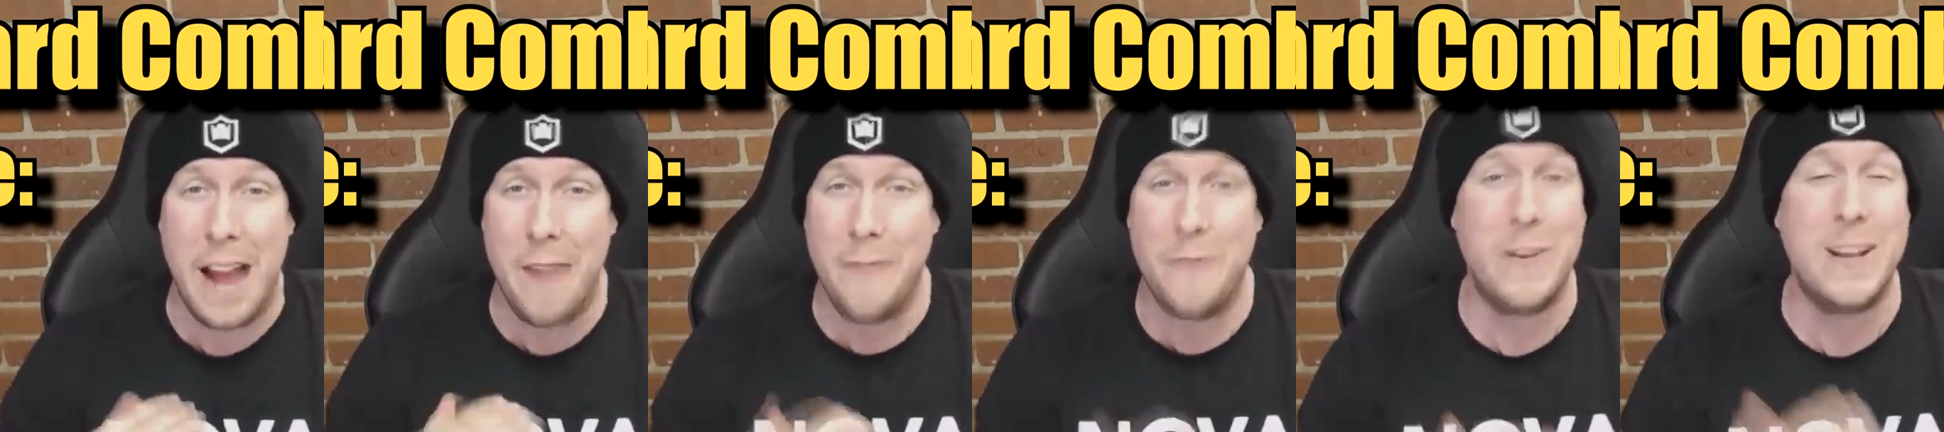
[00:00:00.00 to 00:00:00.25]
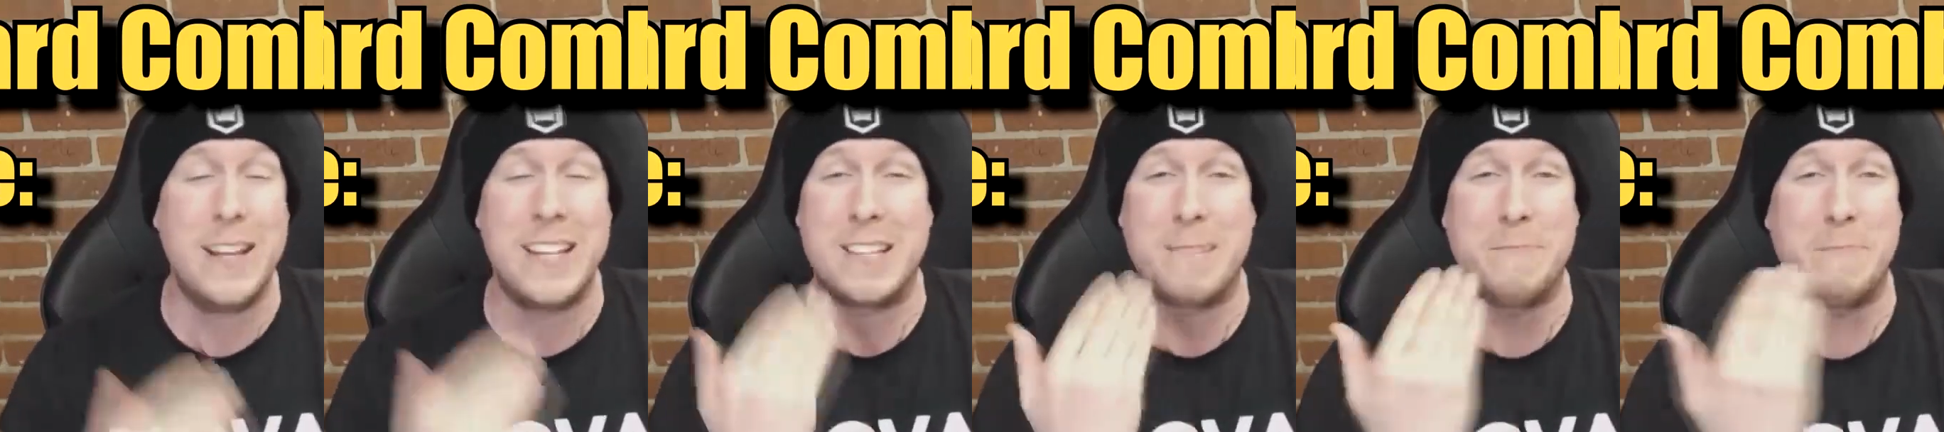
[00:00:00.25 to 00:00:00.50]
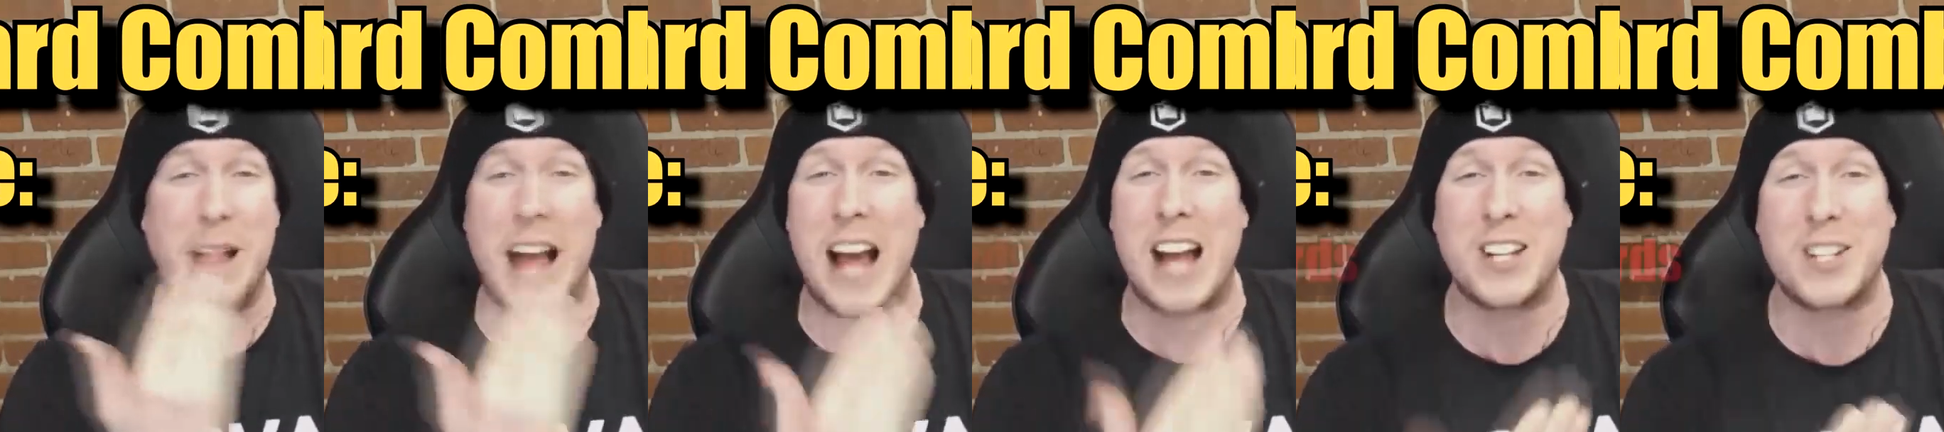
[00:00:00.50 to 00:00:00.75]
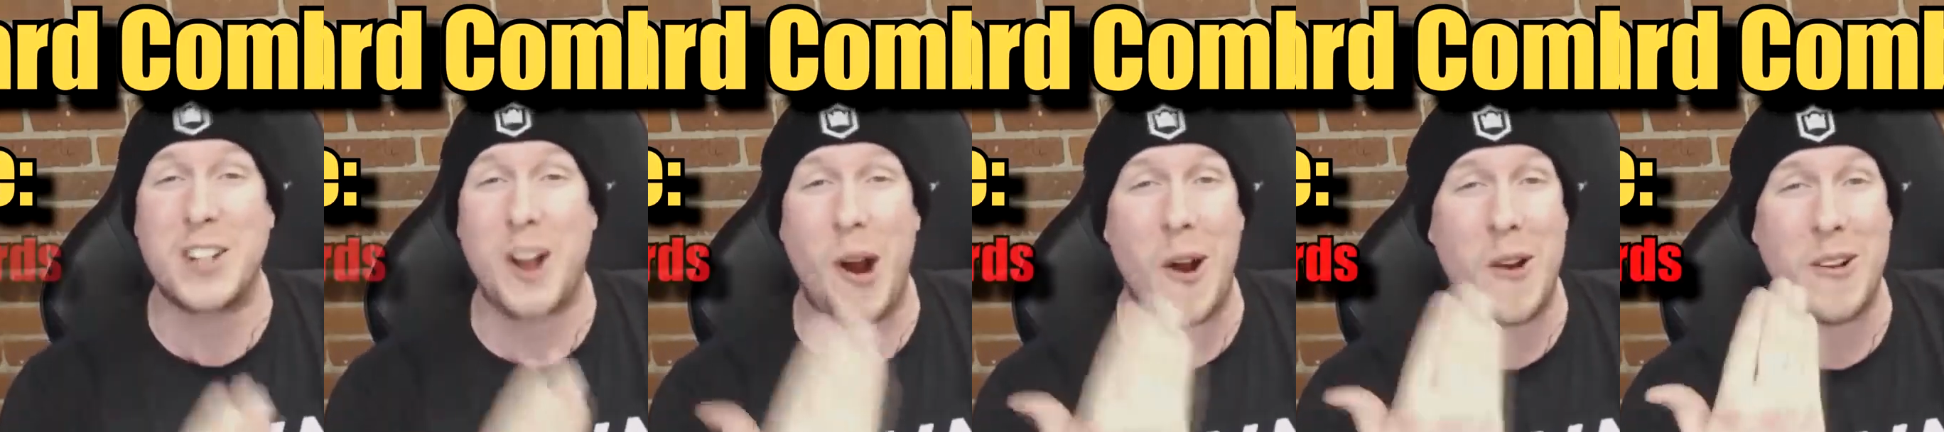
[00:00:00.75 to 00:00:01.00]
every
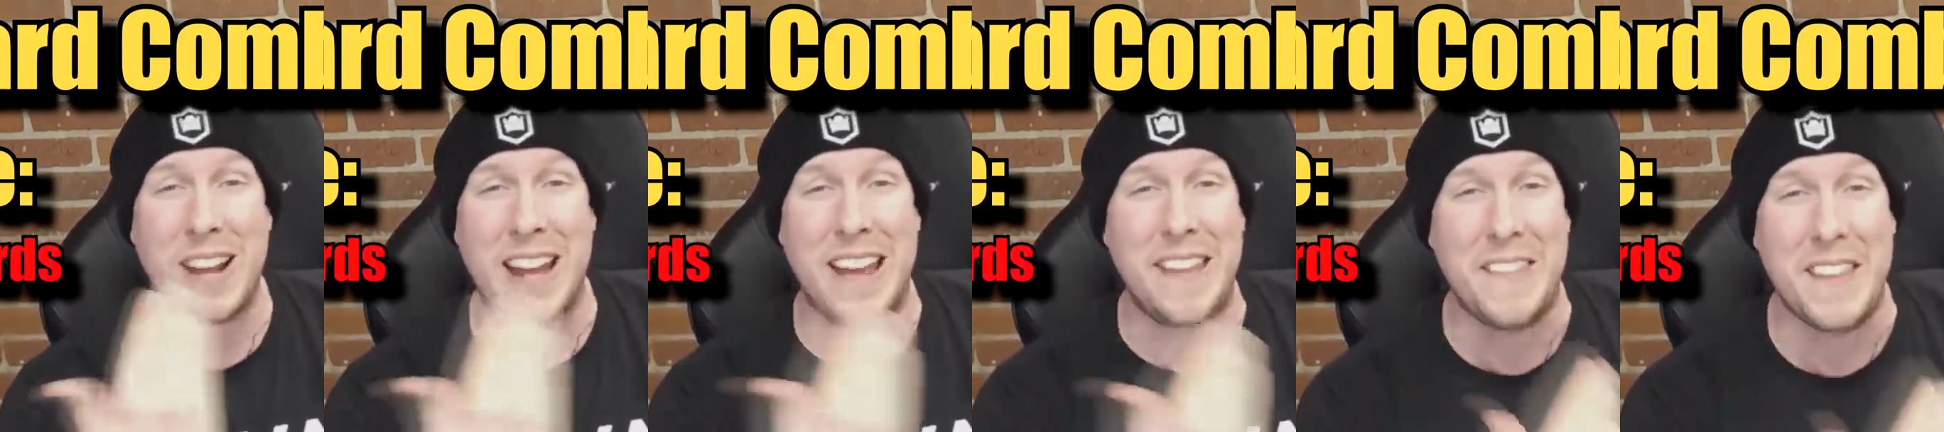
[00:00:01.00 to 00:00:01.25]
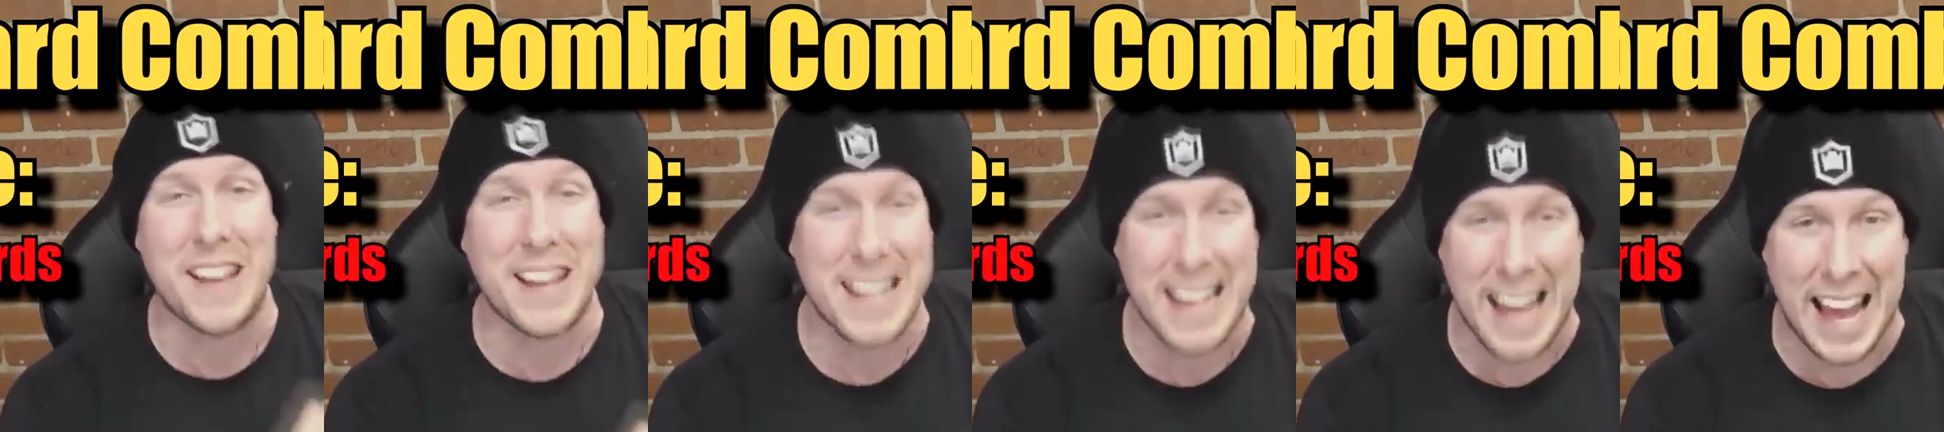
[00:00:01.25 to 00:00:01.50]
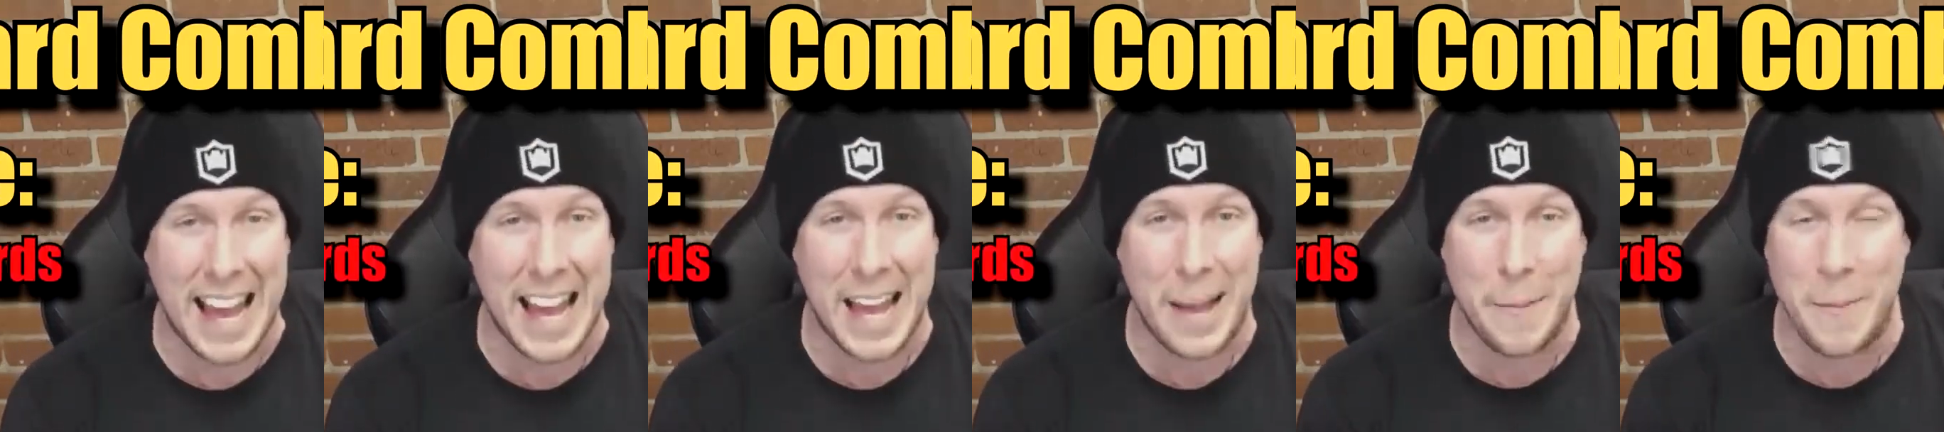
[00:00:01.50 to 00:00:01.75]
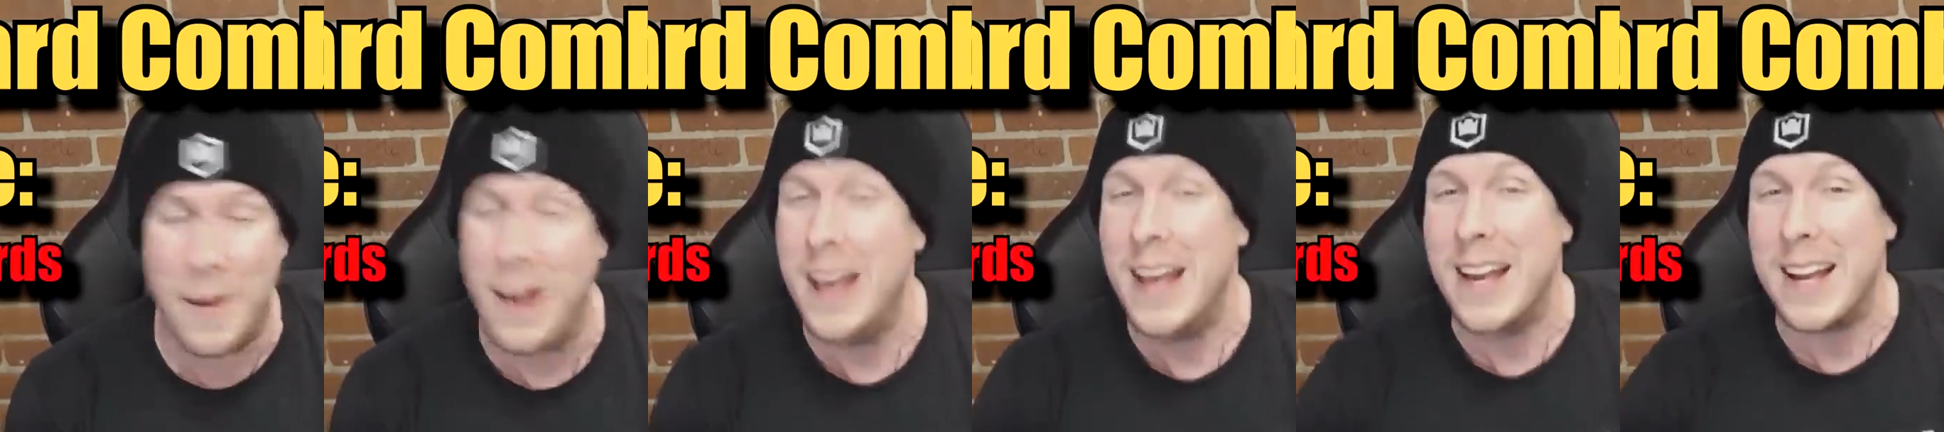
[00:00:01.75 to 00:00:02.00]
splash card in the
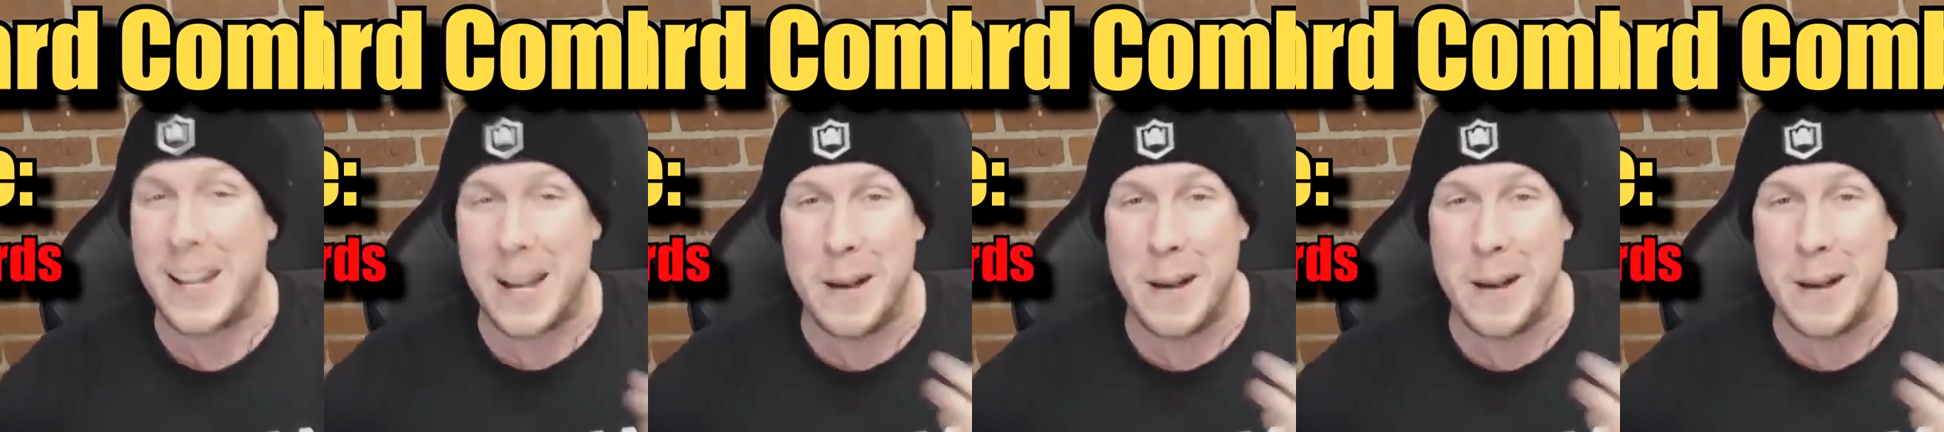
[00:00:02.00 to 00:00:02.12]
game